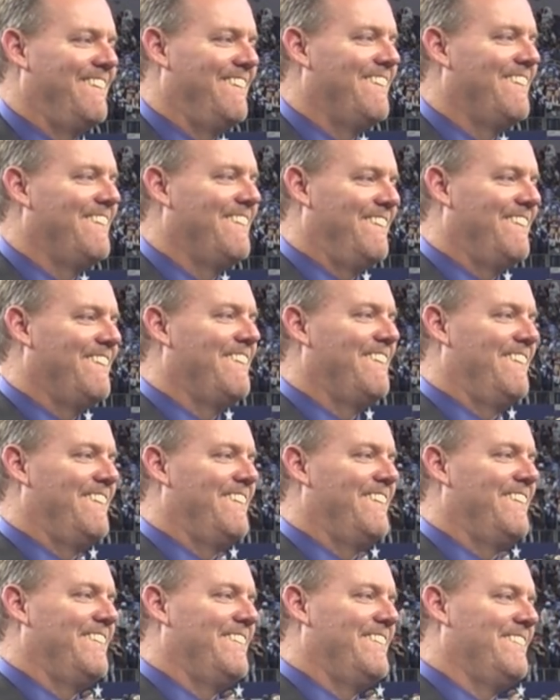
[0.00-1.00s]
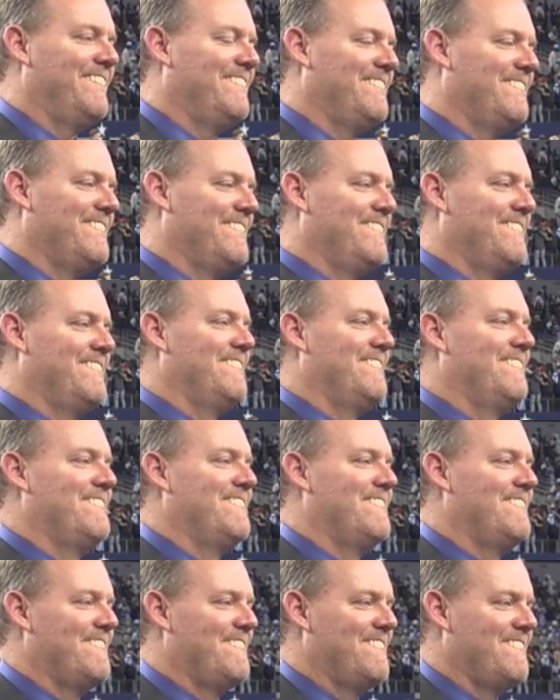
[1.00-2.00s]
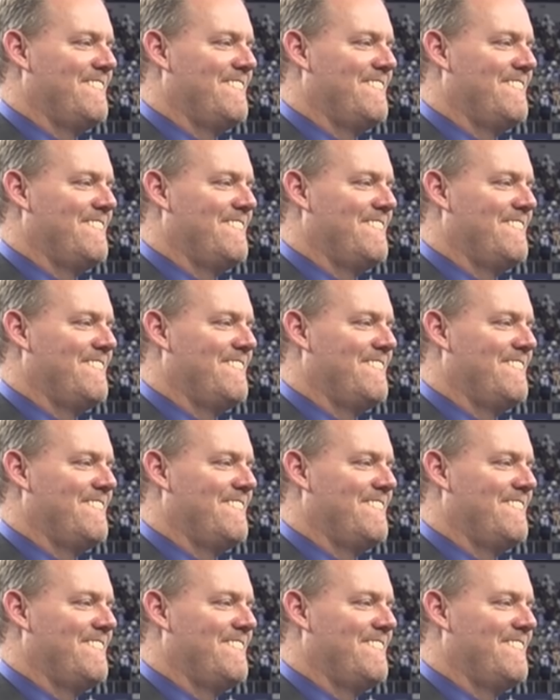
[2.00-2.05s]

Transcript: [no speech]